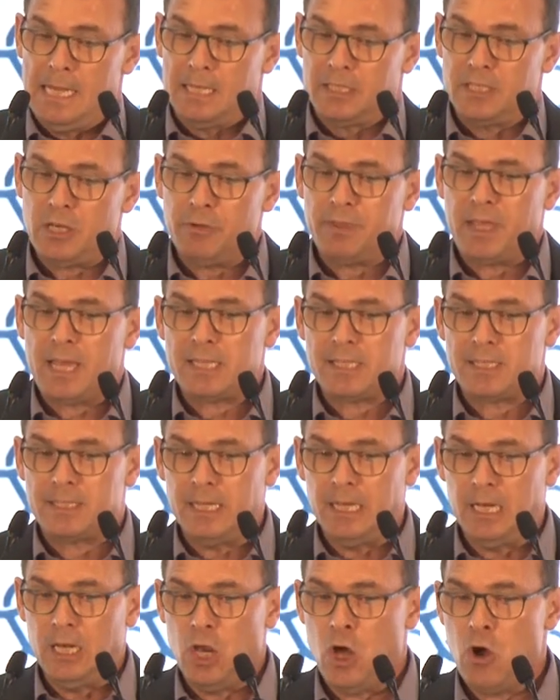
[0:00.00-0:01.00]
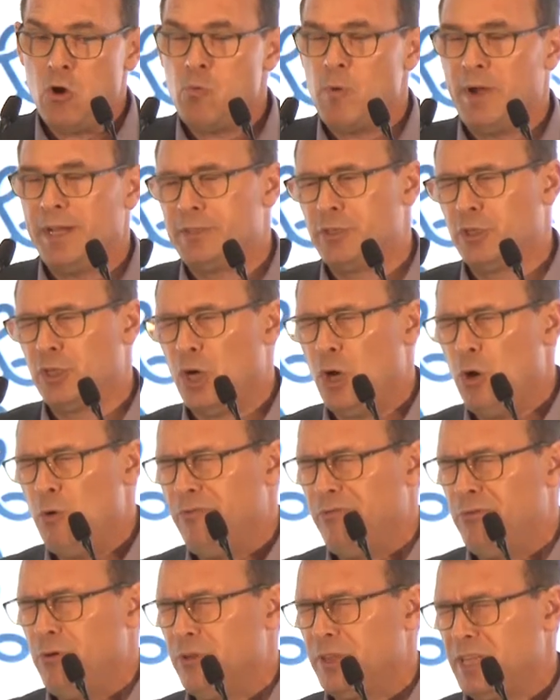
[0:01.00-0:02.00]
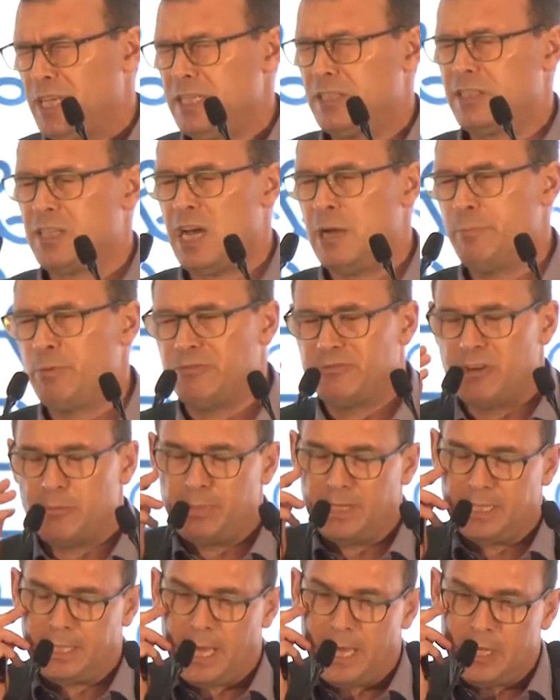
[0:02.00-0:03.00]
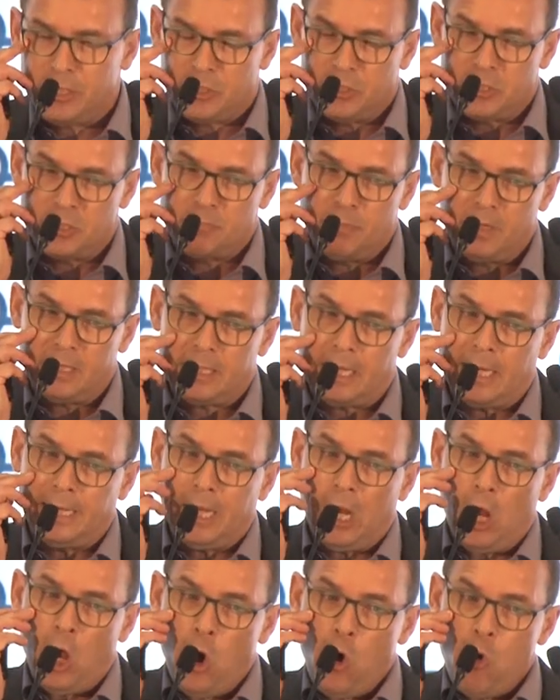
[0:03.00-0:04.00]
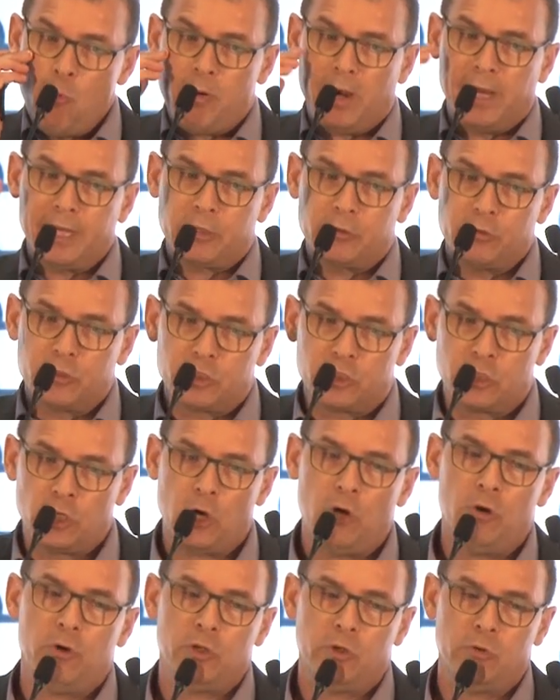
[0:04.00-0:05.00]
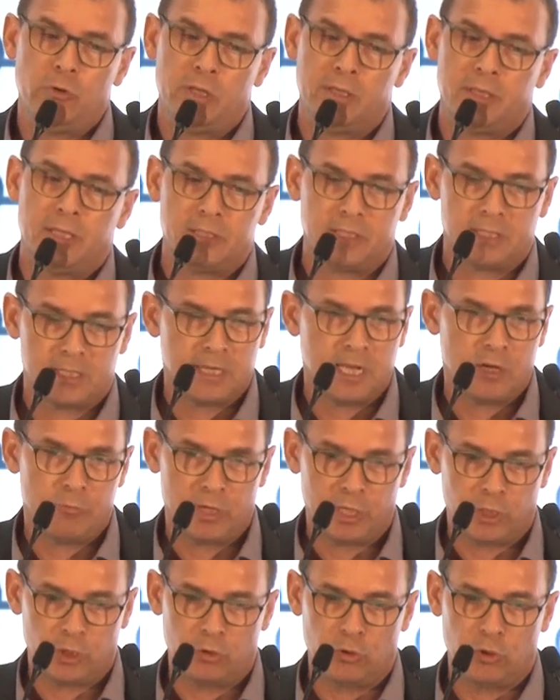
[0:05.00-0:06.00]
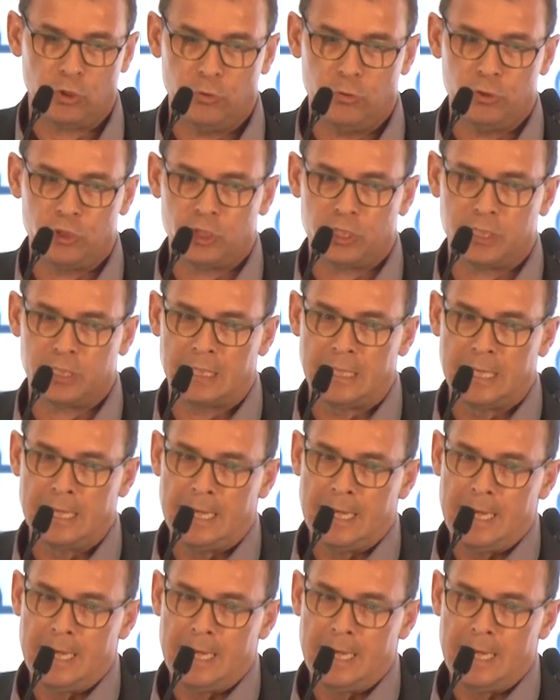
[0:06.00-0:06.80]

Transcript: So there's still a long way to go for these type of applications, but I hope I could show you, and this is now my conclusion,